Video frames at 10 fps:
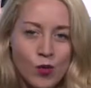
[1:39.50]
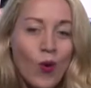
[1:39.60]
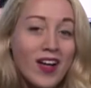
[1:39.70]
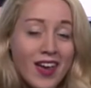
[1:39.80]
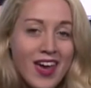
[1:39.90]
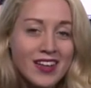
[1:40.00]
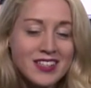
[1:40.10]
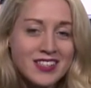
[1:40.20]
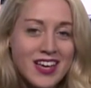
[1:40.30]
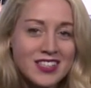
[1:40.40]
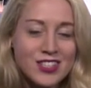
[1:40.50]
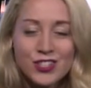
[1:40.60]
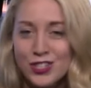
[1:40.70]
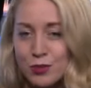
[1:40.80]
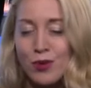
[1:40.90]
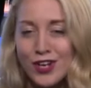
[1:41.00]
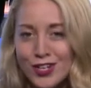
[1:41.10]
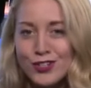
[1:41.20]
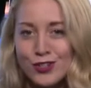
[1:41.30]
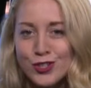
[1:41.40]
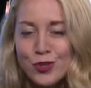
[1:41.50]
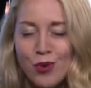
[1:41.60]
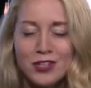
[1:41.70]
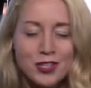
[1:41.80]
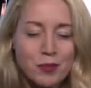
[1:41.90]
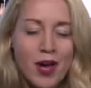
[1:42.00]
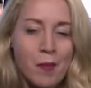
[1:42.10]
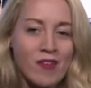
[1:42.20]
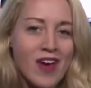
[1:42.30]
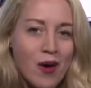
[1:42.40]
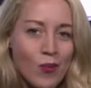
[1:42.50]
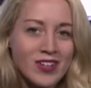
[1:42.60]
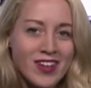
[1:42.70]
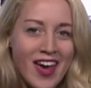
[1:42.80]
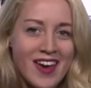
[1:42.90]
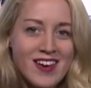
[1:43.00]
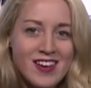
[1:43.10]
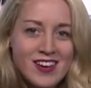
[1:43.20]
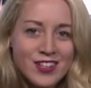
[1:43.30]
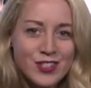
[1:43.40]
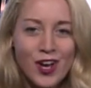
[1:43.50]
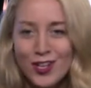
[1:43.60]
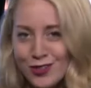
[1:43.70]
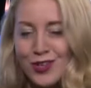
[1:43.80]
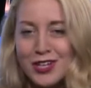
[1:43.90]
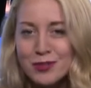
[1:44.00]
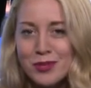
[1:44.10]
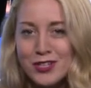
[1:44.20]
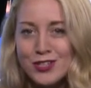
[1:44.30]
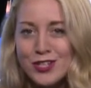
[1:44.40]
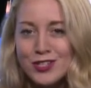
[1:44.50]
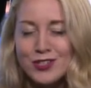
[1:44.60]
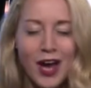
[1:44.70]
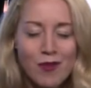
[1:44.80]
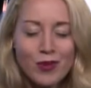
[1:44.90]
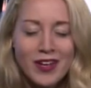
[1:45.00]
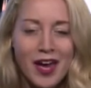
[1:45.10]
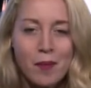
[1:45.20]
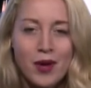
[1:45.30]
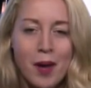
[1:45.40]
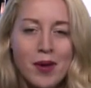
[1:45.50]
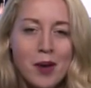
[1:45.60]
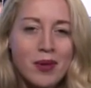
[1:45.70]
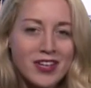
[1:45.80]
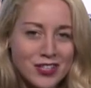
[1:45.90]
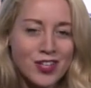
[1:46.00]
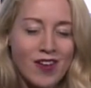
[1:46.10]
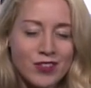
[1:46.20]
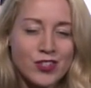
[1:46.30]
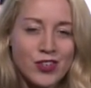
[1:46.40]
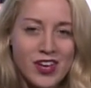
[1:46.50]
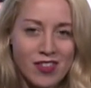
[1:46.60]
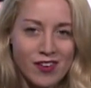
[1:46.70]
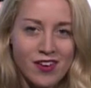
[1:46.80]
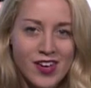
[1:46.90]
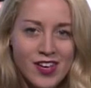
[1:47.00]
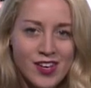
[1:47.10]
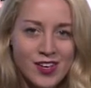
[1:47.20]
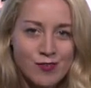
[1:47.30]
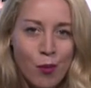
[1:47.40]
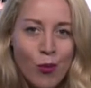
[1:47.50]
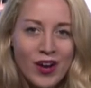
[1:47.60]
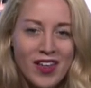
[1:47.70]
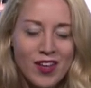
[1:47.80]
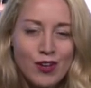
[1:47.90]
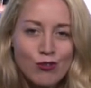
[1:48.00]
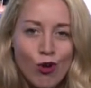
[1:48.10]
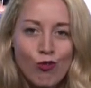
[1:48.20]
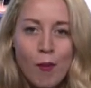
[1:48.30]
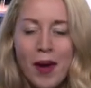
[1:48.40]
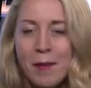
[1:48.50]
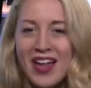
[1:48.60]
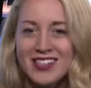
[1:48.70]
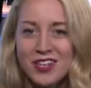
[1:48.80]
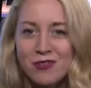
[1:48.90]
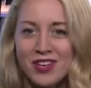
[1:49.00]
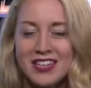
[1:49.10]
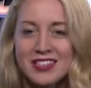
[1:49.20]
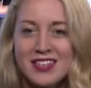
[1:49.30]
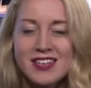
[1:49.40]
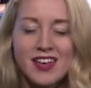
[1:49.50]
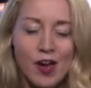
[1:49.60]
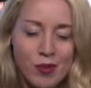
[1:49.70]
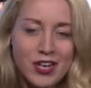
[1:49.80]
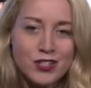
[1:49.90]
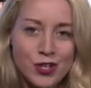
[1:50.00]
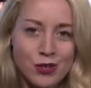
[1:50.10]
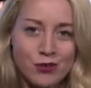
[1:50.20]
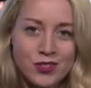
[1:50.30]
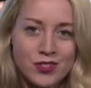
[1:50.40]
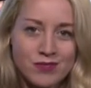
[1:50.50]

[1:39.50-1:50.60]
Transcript: While Kaylee says she's pretty sure she wants to become a vet one day, she also tells me she's not ruling out becoming a police officer either. Reporting in the control room, I'm Alexandra Leslie, Eyewitness News.